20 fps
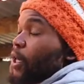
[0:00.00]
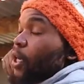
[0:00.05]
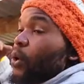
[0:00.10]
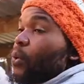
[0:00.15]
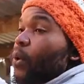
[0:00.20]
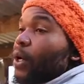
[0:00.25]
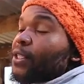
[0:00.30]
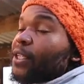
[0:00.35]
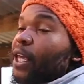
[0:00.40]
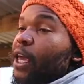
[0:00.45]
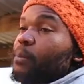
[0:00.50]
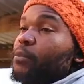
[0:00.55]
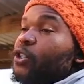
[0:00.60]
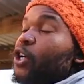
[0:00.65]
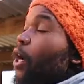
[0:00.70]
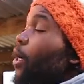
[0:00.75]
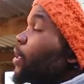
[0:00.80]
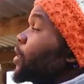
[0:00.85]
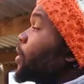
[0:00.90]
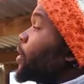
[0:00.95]
he was
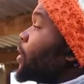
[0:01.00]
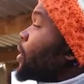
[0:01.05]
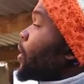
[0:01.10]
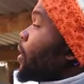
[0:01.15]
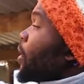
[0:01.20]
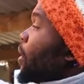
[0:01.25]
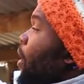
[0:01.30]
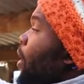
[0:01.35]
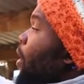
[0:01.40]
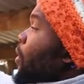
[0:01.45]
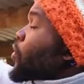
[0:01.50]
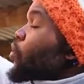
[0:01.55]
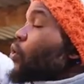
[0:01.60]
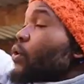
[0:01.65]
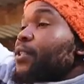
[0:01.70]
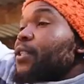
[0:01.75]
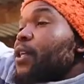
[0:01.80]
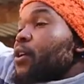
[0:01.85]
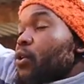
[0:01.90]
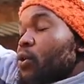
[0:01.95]
captured
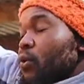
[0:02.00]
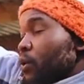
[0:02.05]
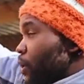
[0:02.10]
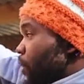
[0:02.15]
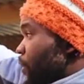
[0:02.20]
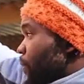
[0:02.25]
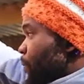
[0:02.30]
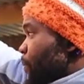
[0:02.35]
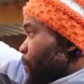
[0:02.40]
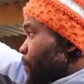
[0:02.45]
across the road.